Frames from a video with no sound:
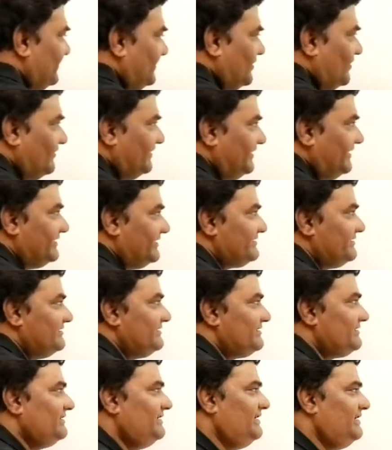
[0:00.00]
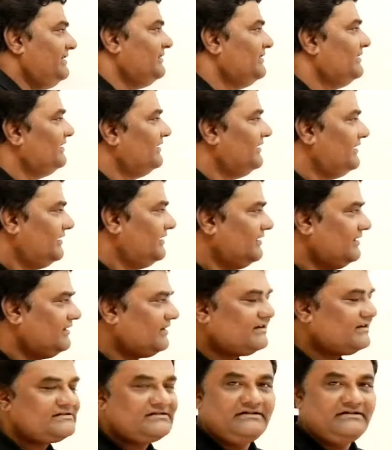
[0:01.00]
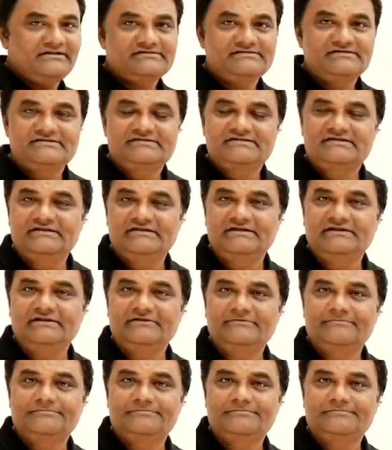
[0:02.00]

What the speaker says: Now it is in C. Result is in C.